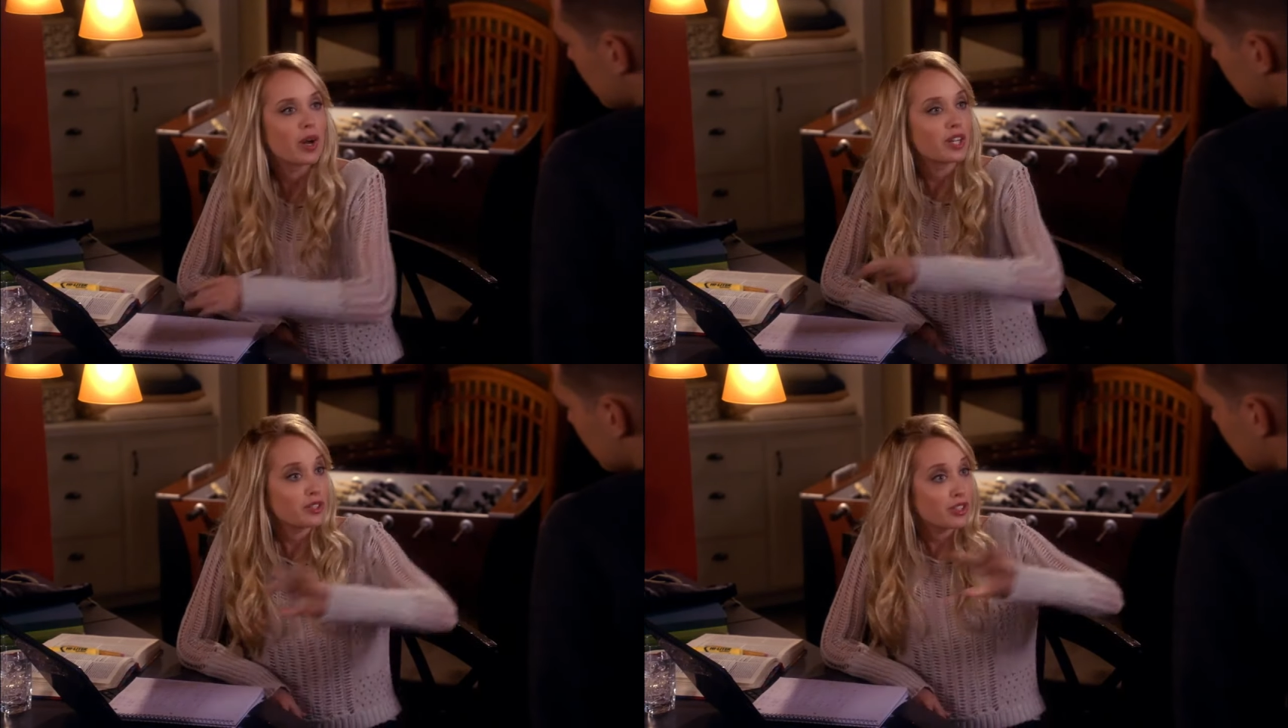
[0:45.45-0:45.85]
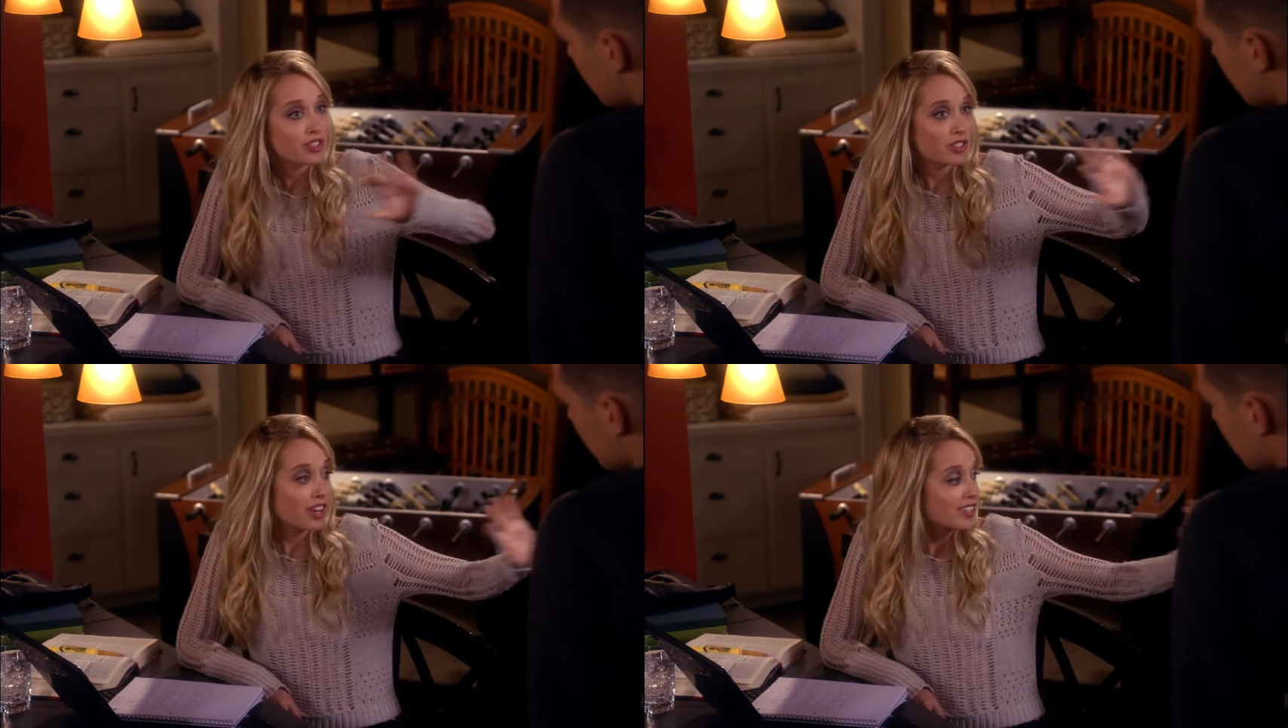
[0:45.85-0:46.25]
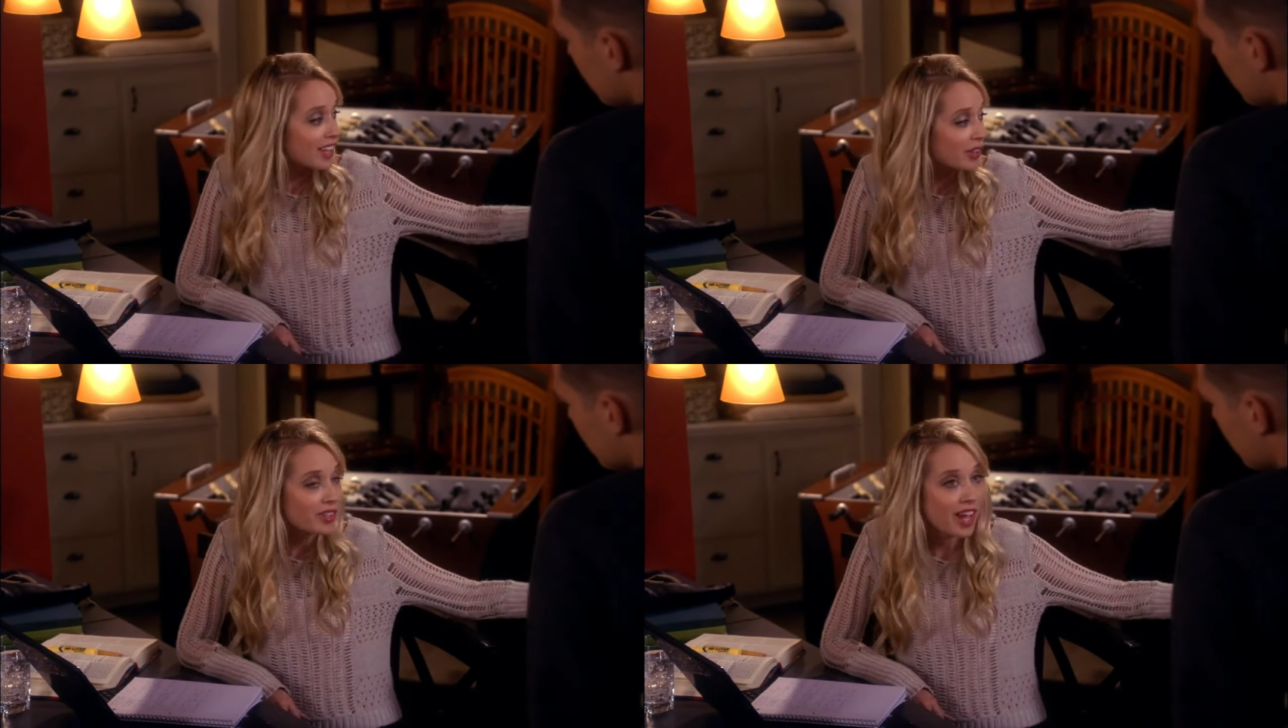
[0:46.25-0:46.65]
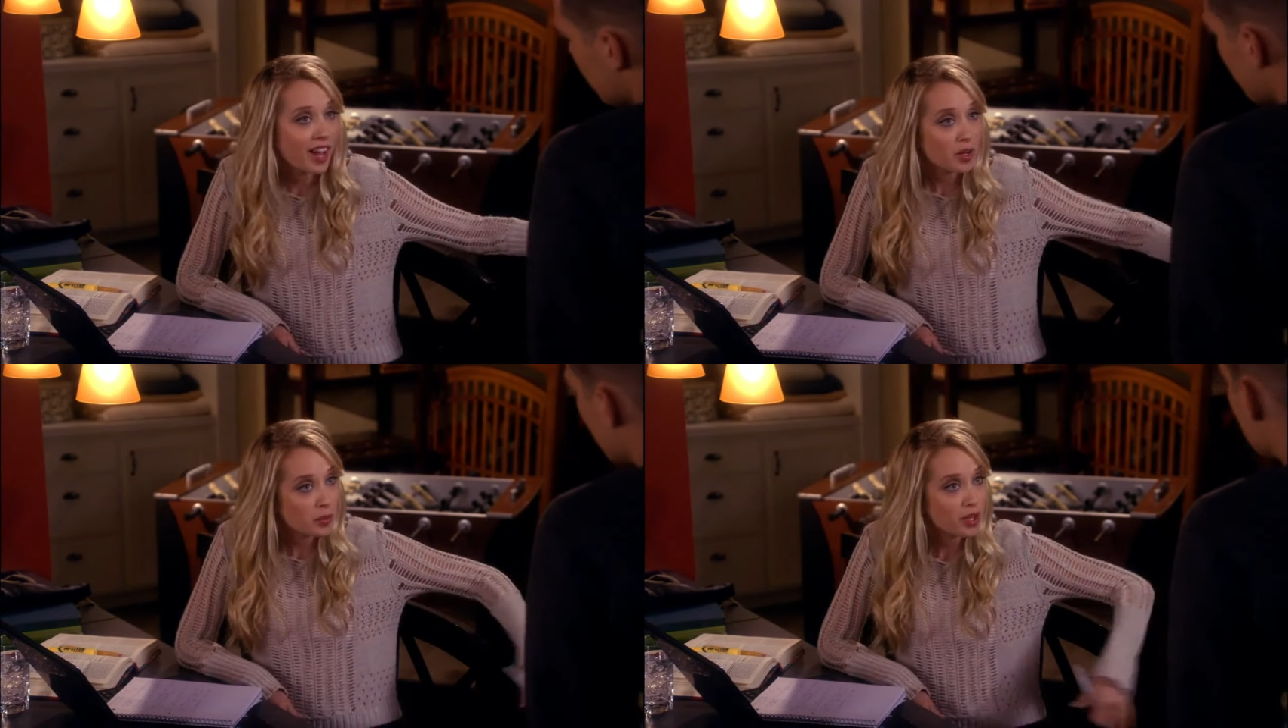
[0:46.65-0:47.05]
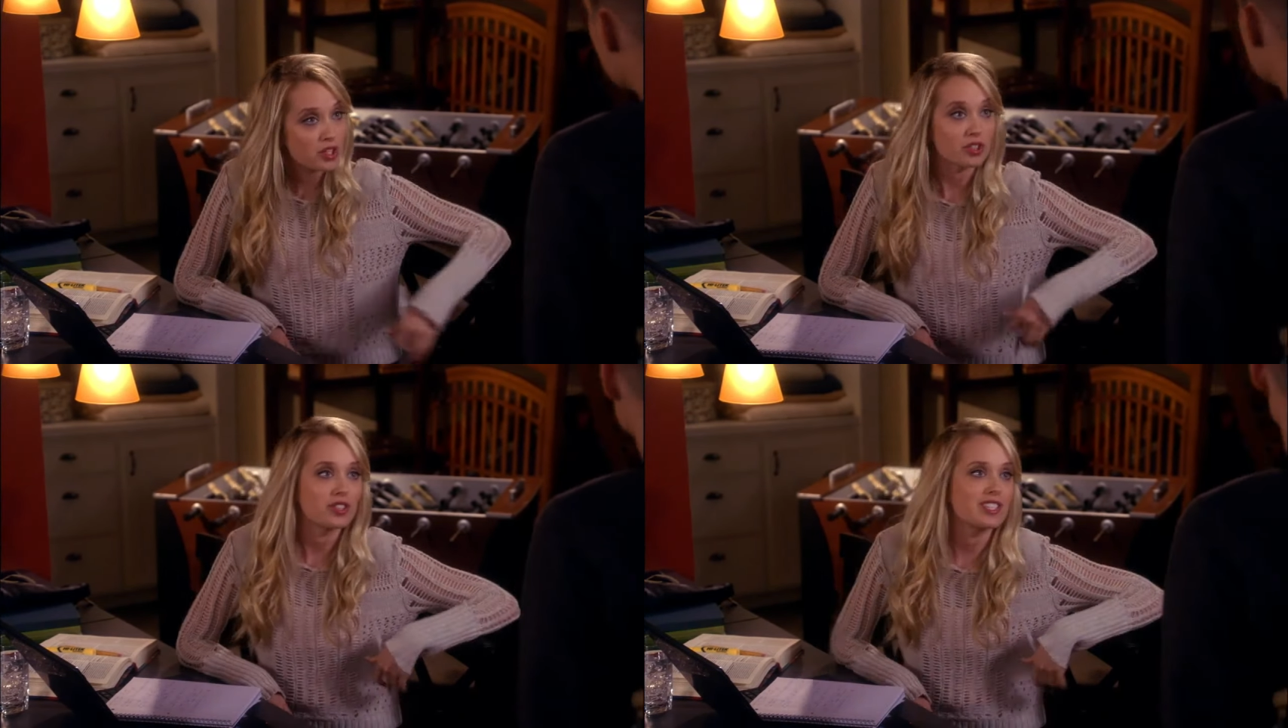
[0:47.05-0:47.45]
Why don't you just try to settle down and
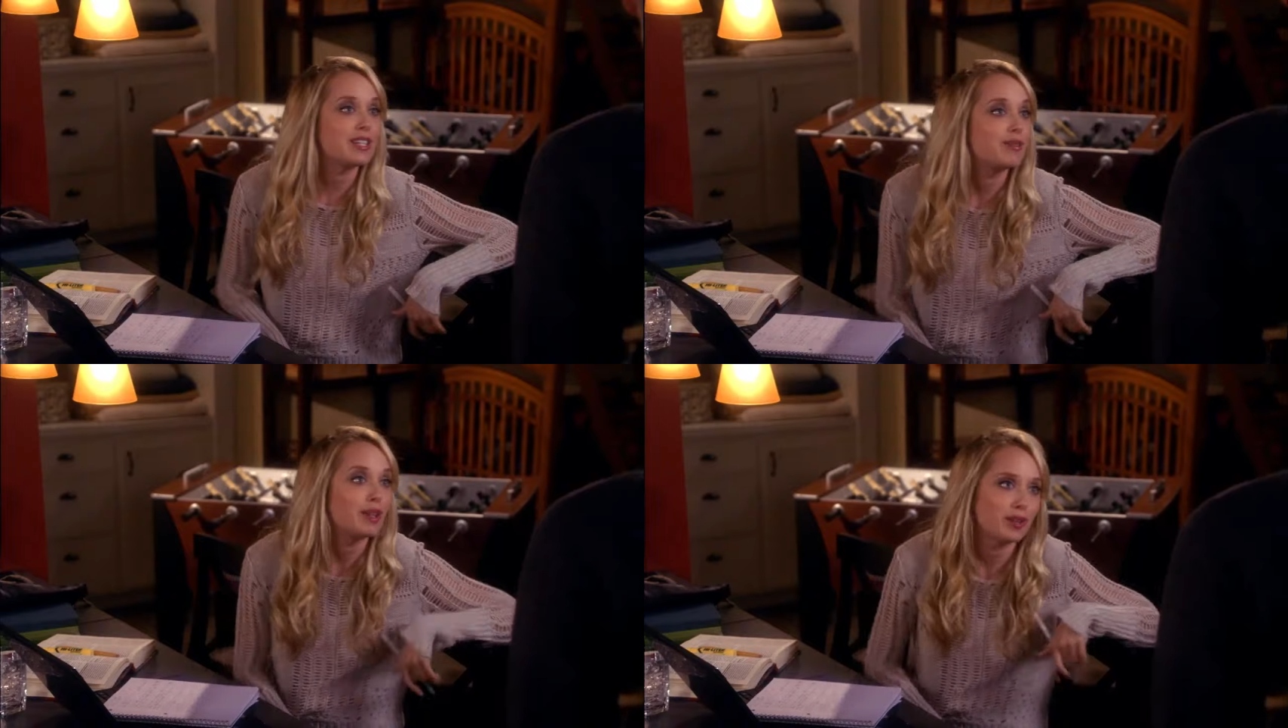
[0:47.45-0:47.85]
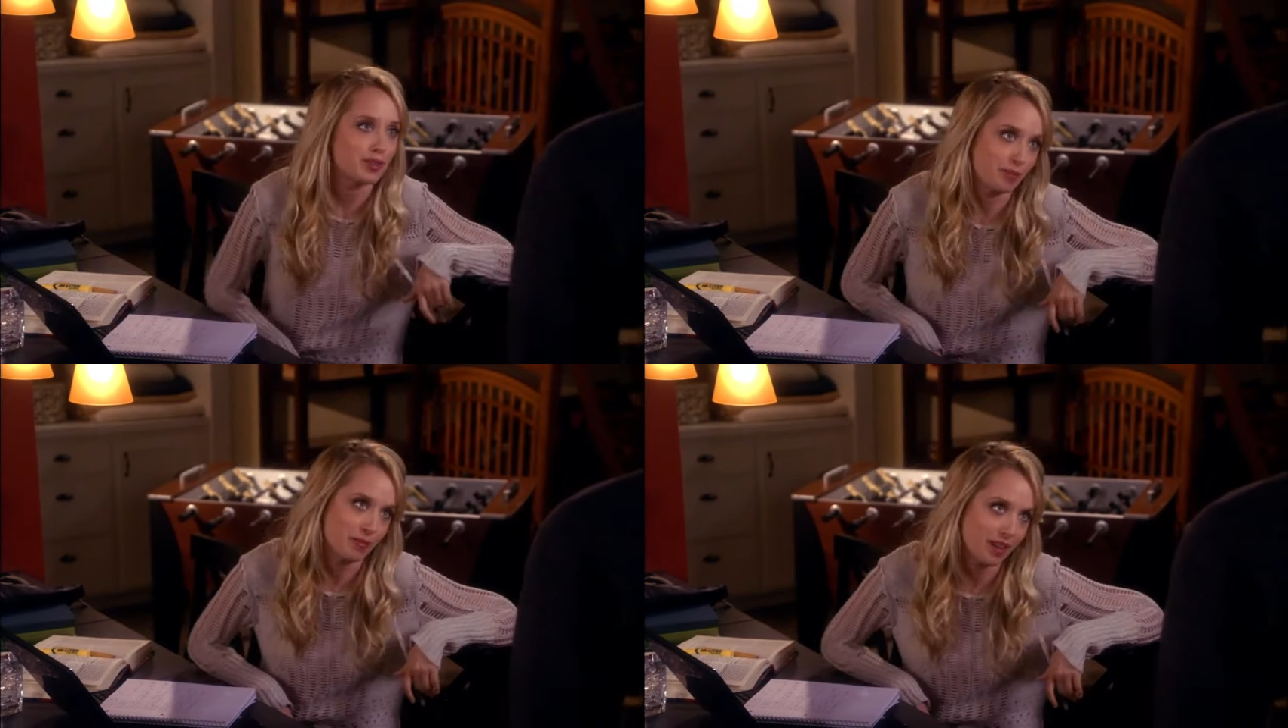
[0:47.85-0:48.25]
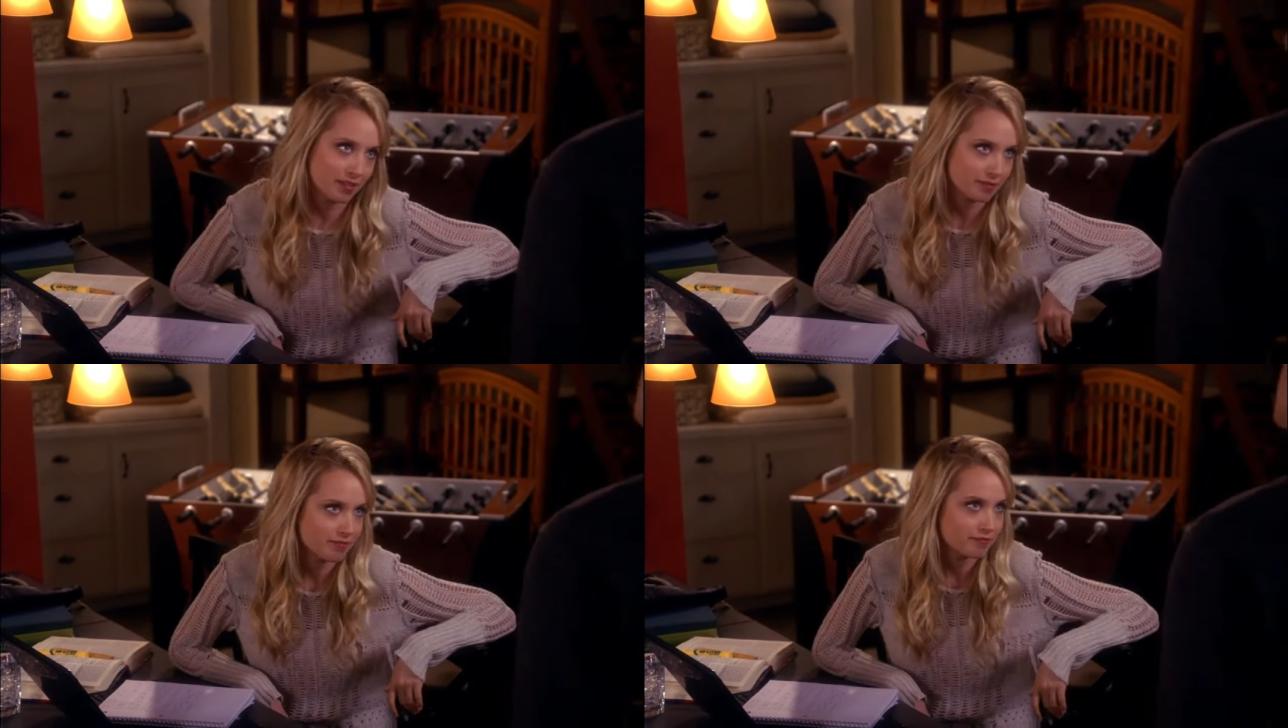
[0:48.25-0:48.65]
watch a little T V or something?